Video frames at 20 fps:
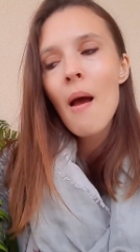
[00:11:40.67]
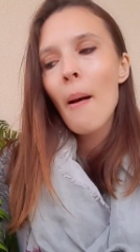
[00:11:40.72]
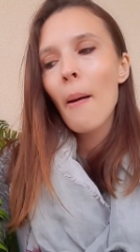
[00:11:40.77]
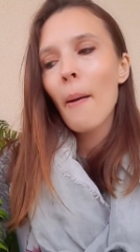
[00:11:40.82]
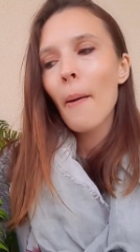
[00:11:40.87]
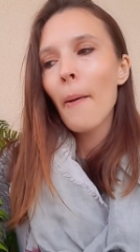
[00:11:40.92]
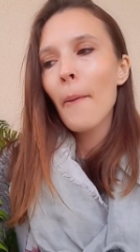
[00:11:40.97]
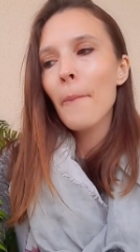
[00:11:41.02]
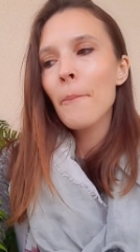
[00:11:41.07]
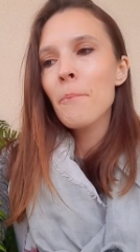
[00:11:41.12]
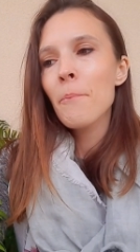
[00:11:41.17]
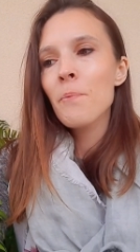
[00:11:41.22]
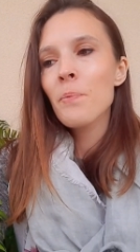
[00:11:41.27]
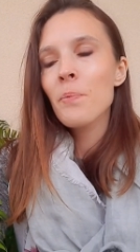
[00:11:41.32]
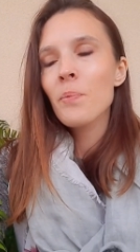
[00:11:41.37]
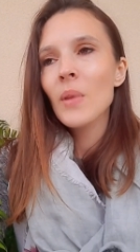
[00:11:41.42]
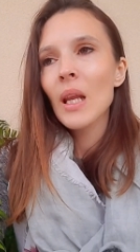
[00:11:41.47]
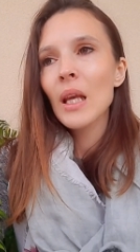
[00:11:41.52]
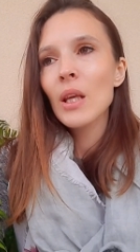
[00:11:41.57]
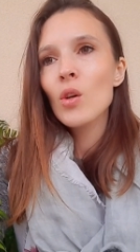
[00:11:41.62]

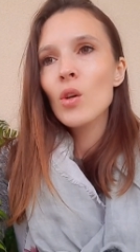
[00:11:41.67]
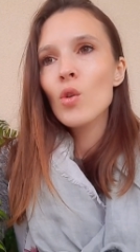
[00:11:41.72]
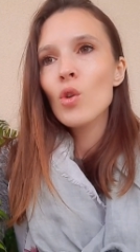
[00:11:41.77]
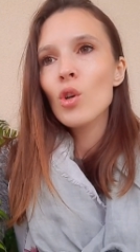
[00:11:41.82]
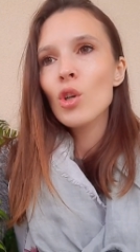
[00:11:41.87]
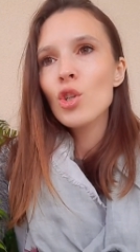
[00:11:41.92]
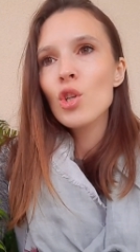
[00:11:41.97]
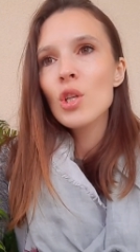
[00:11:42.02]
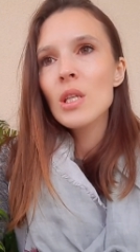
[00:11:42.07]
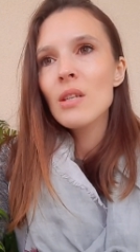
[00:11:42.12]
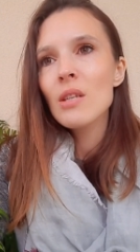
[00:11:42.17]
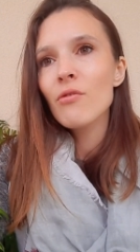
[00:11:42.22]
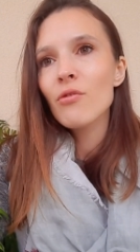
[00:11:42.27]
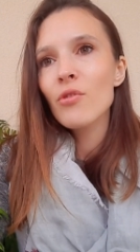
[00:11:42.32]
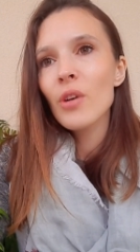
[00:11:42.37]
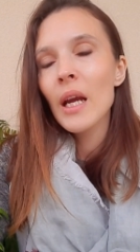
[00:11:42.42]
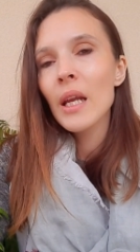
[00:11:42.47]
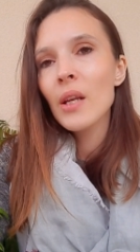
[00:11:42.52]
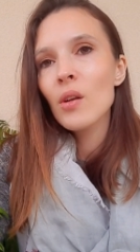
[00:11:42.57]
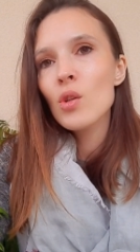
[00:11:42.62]
You're just afraid,